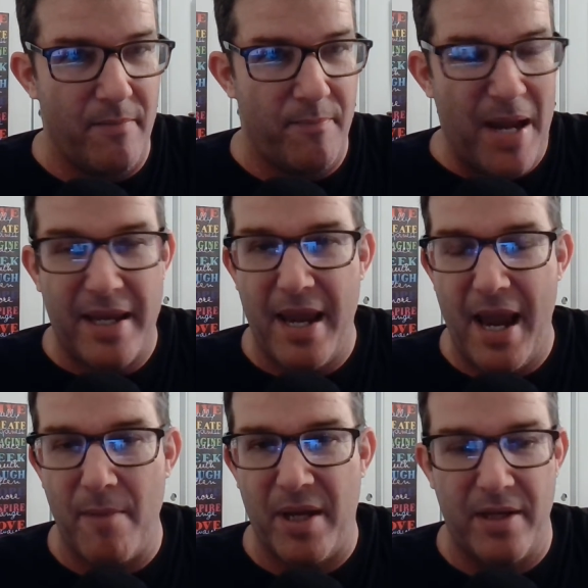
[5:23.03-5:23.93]
Becky
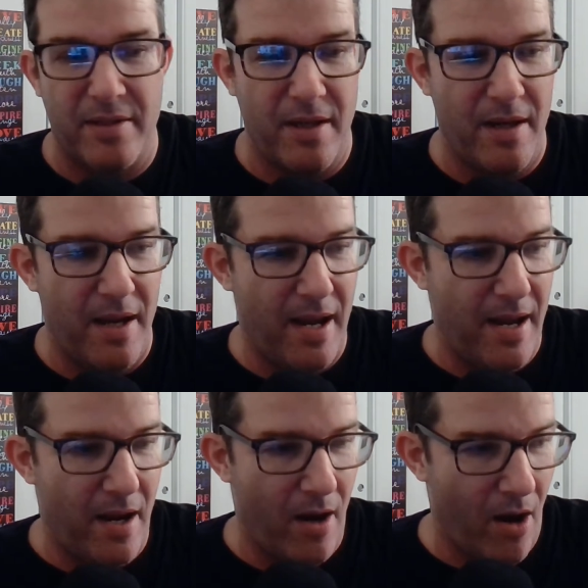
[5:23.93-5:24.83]
Hammon
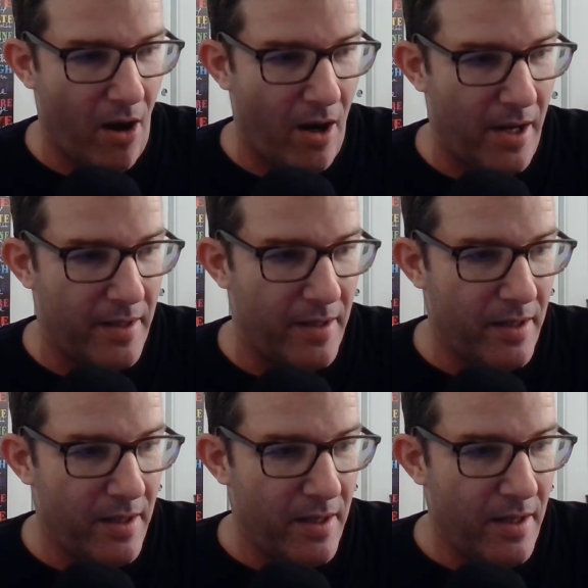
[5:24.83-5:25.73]
on
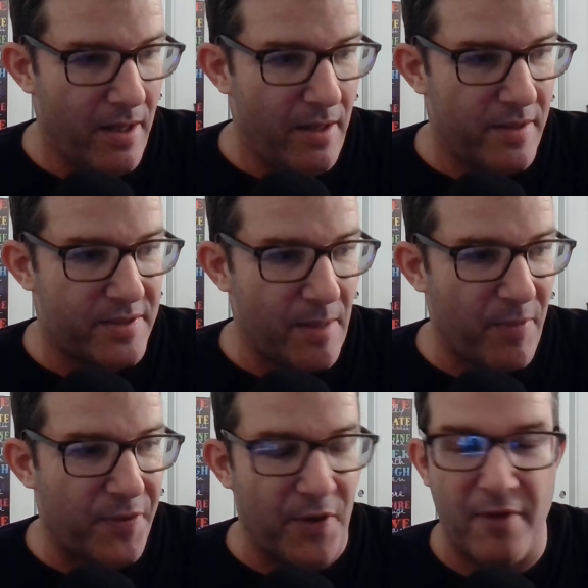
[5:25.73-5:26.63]

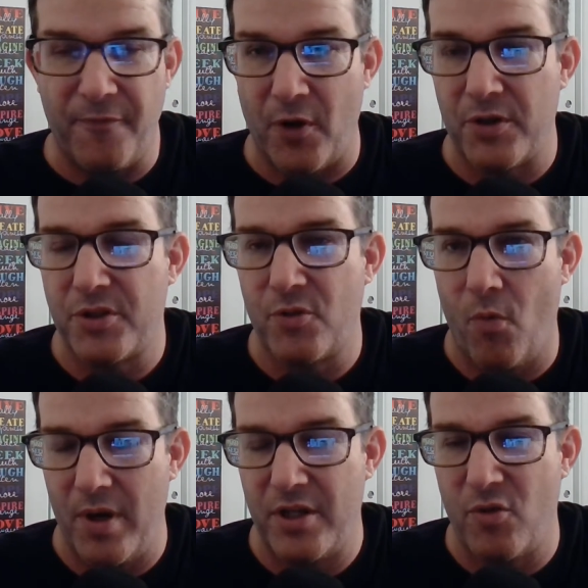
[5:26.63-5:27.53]
December 31st,
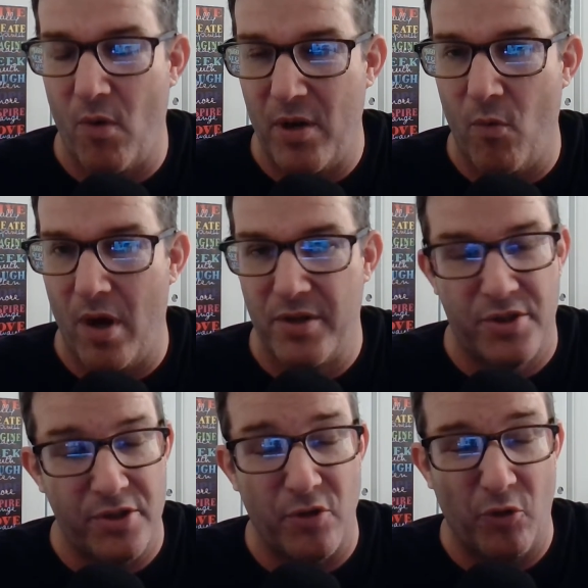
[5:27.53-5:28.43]
2021,
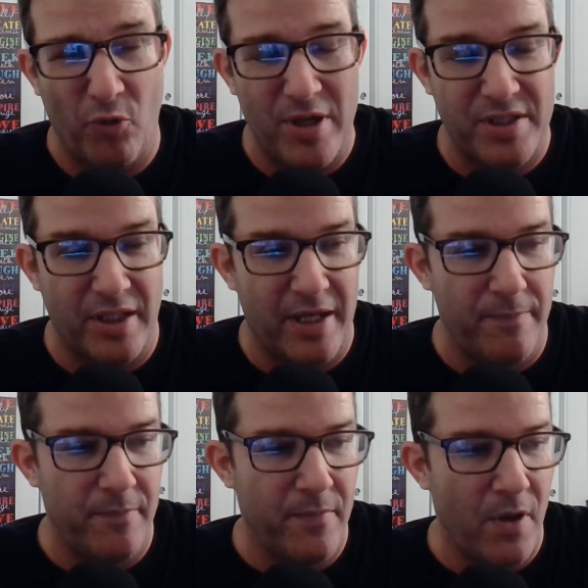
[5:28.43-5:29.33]
just recently,
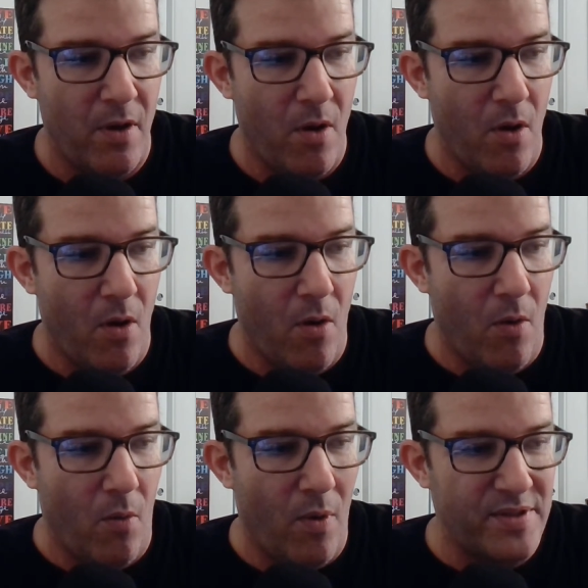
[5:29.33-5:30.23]

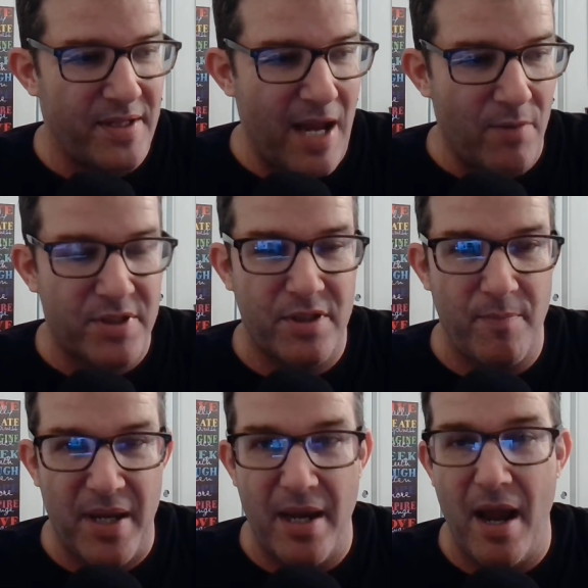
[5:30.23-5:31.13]
was announced to
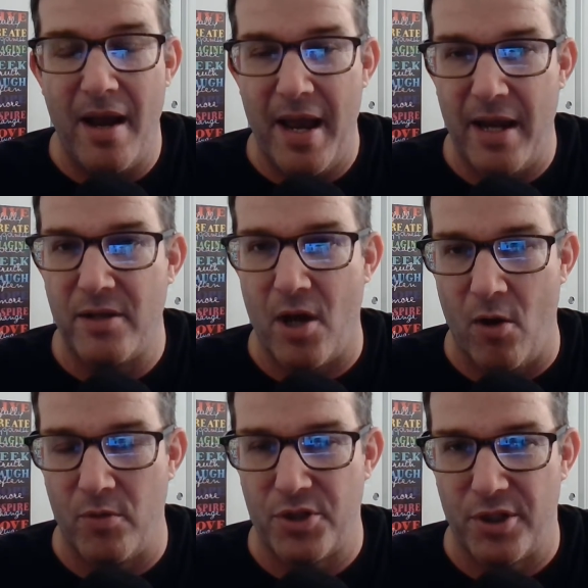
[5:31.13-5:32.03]
be a head
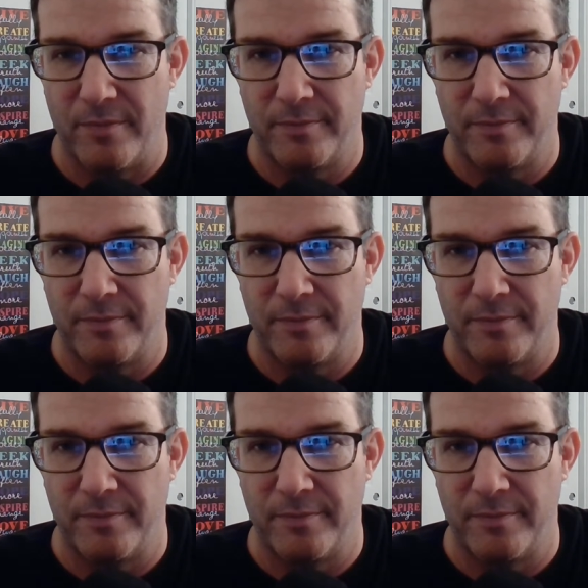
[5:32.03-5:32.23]
coach